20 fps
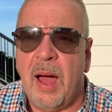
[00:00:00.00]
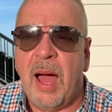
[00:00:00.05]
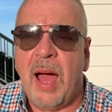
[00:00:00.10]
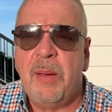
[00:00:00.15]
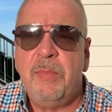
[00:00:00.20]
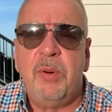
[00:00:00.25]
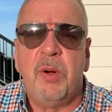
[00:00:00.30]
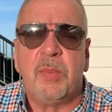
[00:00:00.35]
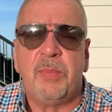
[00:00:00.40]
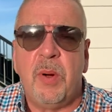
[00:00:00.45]
I
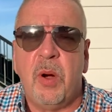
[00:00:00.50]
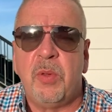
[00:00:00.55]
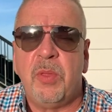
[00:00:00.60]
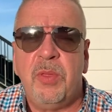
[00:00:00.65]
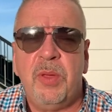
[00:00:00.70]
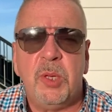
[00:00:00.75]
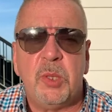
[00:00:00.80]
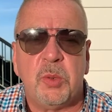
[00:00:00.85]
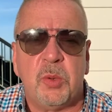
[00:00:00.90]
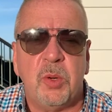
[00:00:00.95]
booked both of
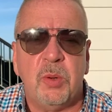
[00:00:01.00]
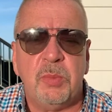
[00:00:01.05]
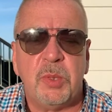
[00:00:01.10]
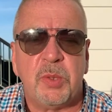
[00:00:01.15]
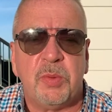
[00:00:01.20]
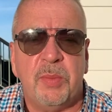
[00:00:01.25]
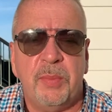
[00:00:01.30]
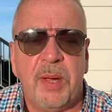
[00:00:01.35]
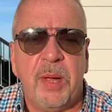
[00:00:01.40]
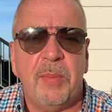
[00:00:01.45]
these rooms
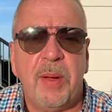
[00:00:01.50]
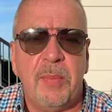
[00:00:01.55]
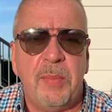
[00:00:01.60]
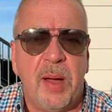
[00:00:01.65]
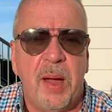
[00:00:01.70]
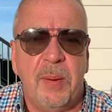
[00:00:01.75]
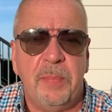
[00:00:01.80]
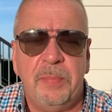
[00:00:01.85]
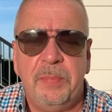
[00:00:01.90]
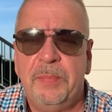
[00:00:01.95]
for me and my
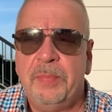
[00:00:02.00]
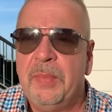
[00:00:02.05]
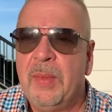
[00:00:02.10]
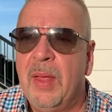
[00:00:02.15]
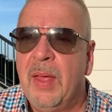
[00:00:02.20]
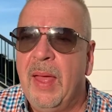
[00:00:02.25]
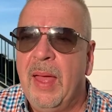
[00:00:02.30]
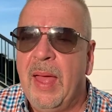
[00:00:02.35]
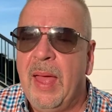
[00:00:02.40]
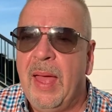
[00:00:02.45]
mom,
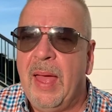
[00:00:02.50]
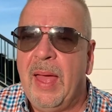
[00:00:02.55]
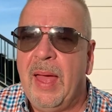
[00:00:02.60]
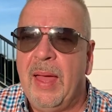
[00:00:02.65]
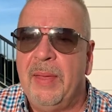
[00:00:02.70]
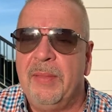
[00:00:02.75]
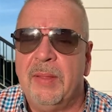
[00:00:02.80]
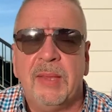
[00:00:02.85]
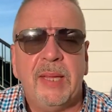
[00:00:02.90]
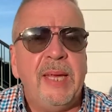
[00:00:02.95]

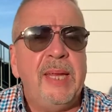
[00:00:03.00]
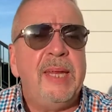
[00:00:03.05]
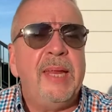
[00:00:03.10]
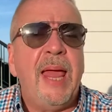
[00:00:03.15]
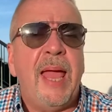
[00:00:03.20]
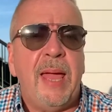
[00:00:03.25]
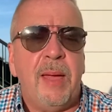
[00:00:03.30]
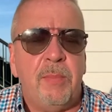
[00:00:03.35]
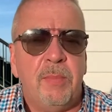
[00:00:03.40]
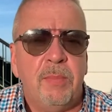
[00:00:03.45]
and the lead
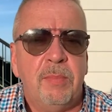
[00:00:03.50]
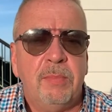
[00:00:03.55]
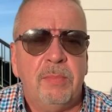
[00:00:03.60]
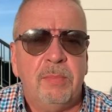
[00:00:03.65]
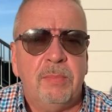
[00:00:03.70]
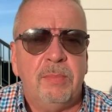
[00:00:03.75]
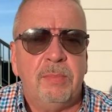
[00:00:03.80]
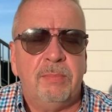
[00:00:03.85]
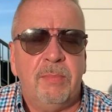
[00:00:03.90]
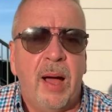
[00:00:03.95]
name,
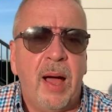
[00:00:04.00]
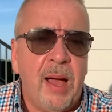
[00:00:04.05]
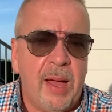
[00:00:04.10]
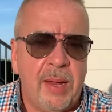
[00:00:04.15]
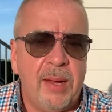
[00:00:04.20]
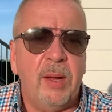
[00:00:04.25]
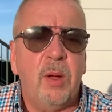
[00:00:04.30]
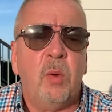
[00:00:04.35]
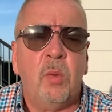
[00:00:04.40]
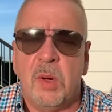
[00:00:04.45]

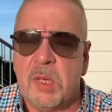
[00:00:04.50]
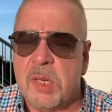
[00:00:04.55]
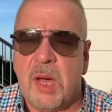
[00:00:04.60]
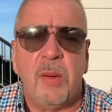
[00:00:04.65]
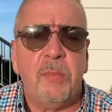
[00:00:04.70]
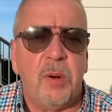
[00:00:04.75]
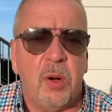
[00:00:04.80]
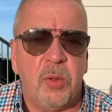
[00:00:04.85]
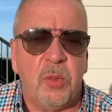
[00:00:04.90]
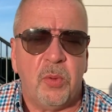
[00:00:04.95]
mine, was
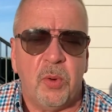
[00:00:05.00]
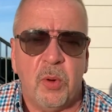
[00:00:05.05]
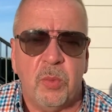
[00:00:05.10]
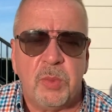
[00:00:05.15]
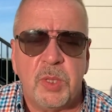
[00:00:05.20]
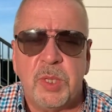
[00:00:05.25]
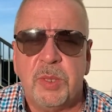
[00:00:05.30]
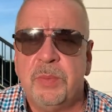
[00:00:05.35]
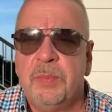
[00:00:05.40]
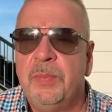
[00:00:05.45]
on both
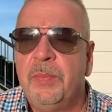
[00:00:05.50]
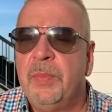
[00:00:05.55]
rooms.